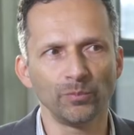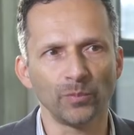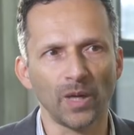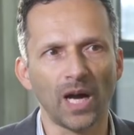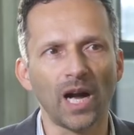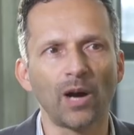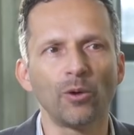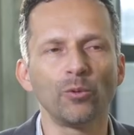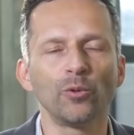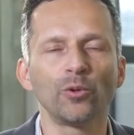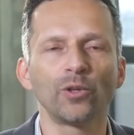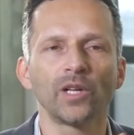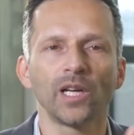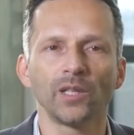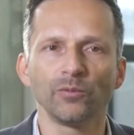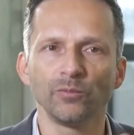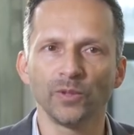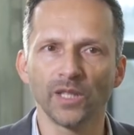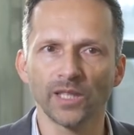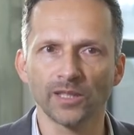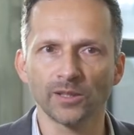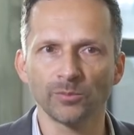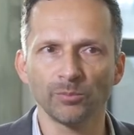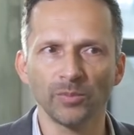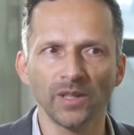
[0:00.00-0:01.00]
how can
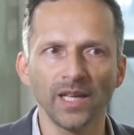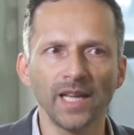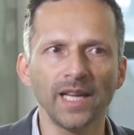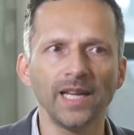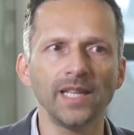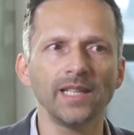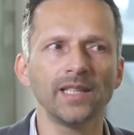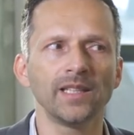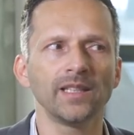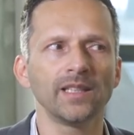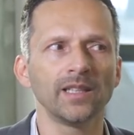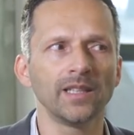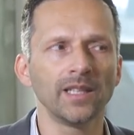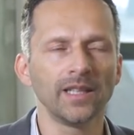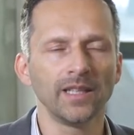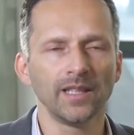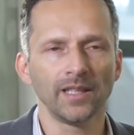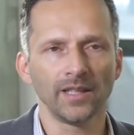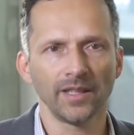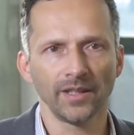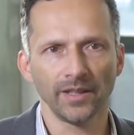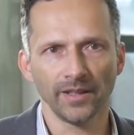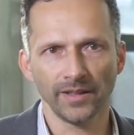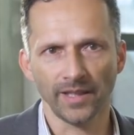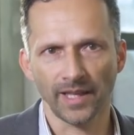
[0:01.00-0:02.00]
we explain
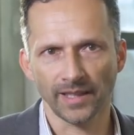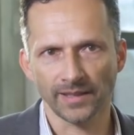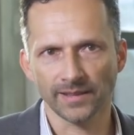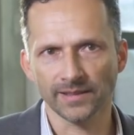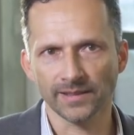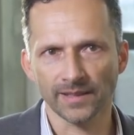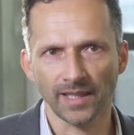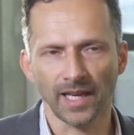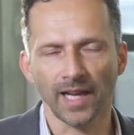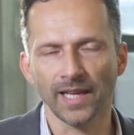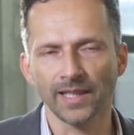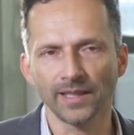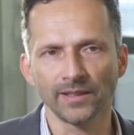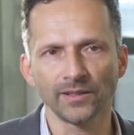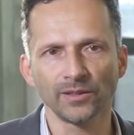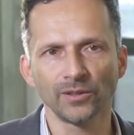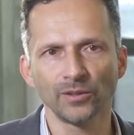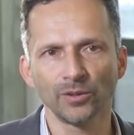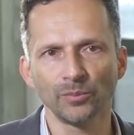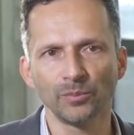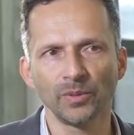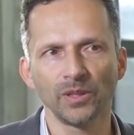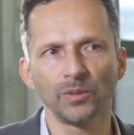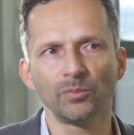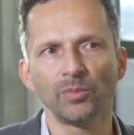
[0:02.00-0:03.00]
that science
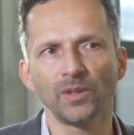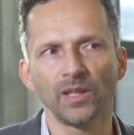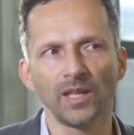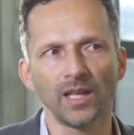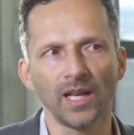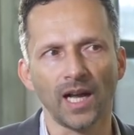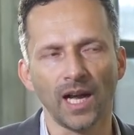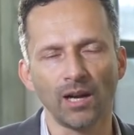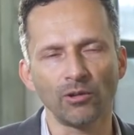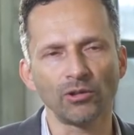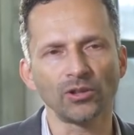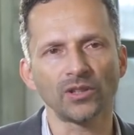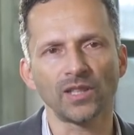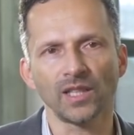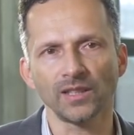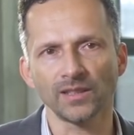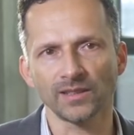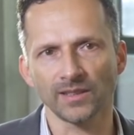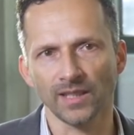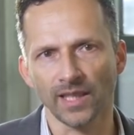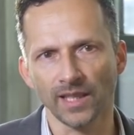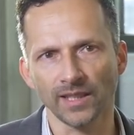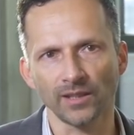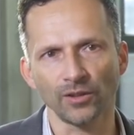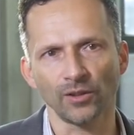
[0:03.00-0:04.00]
to people
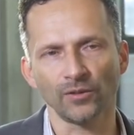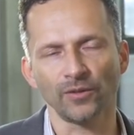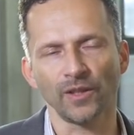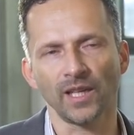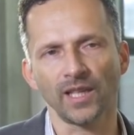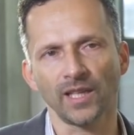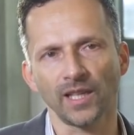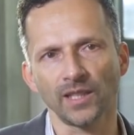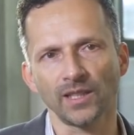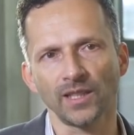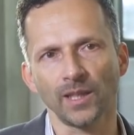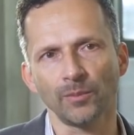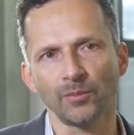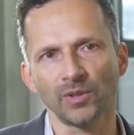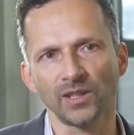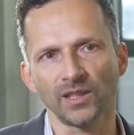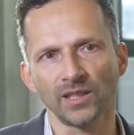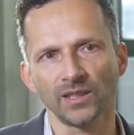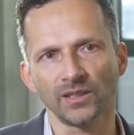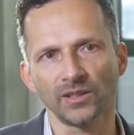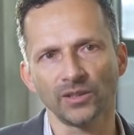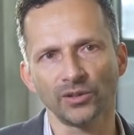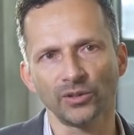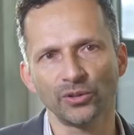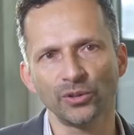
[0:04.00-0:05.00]
outside of
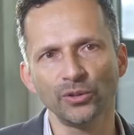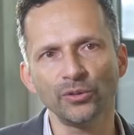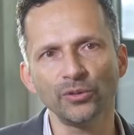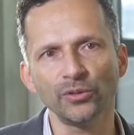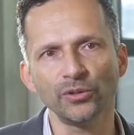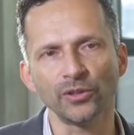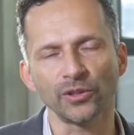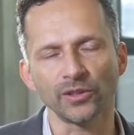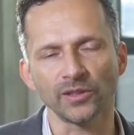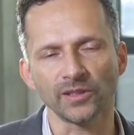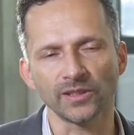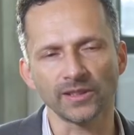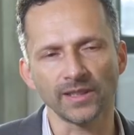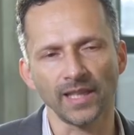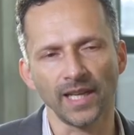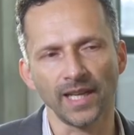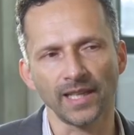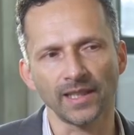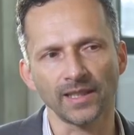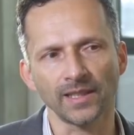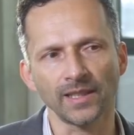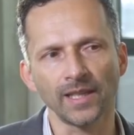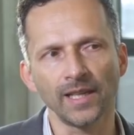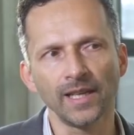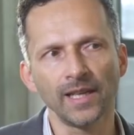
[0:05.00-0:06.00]
academic institutions.
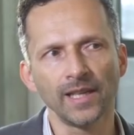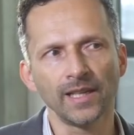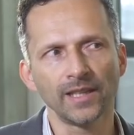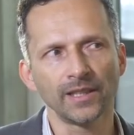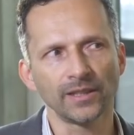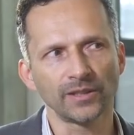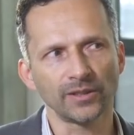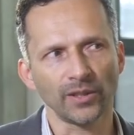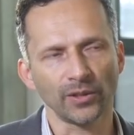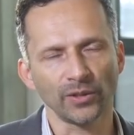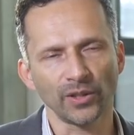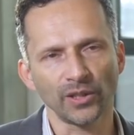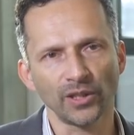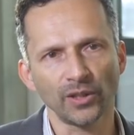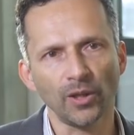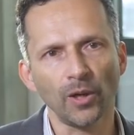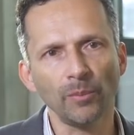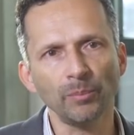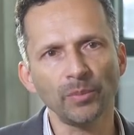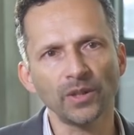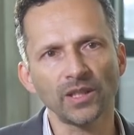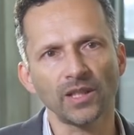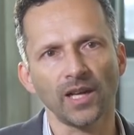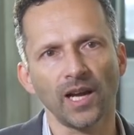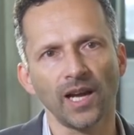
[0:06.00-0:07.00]
And so the
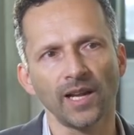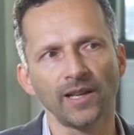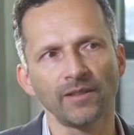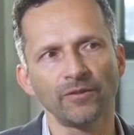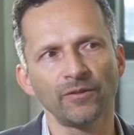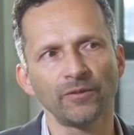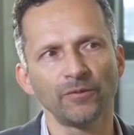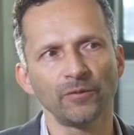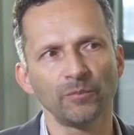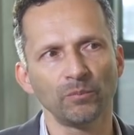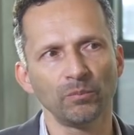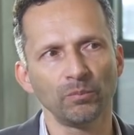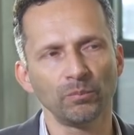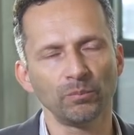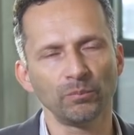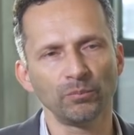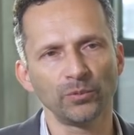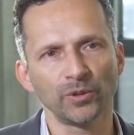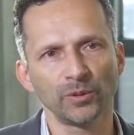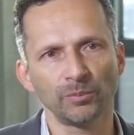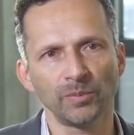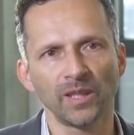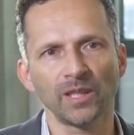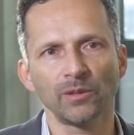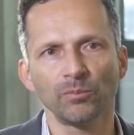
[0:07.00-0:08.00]
topic I've
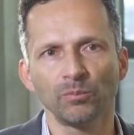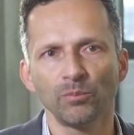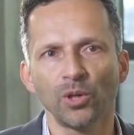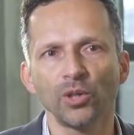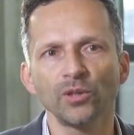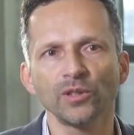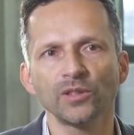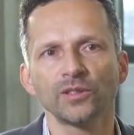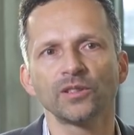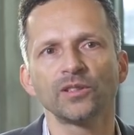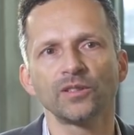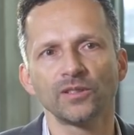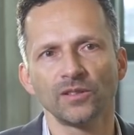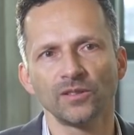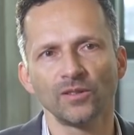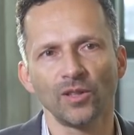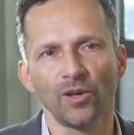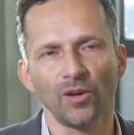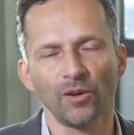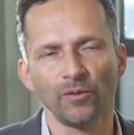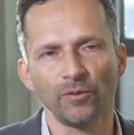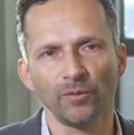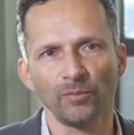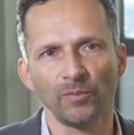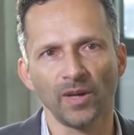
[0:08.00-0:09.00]
spent most
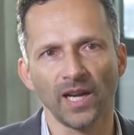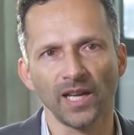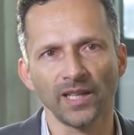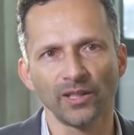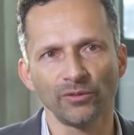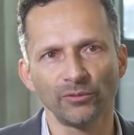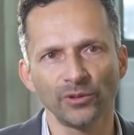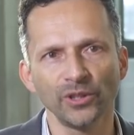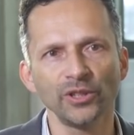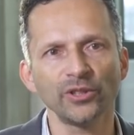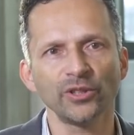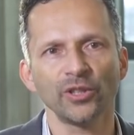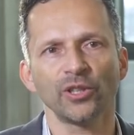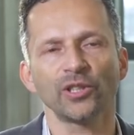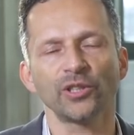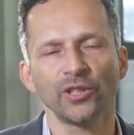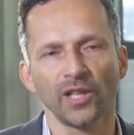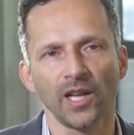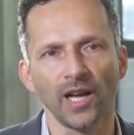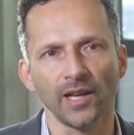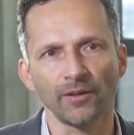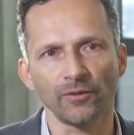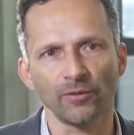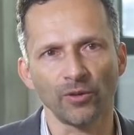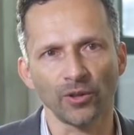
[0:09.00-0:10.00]
of my
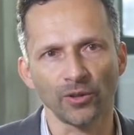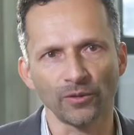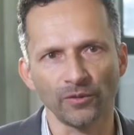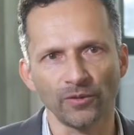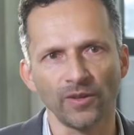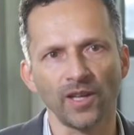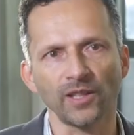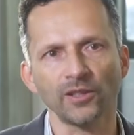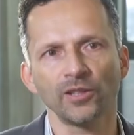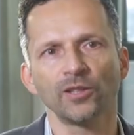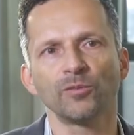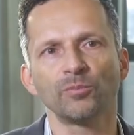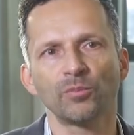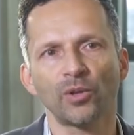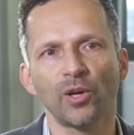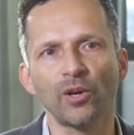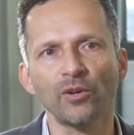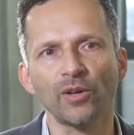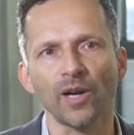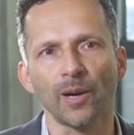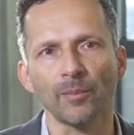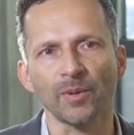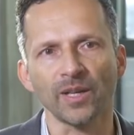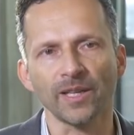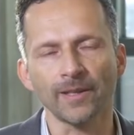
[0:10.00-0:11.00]
research life on, functional
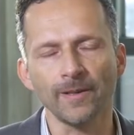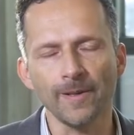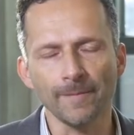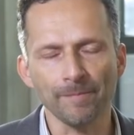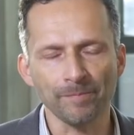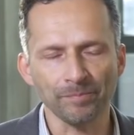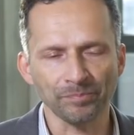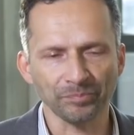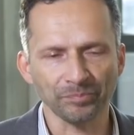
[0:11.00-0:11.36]
programming,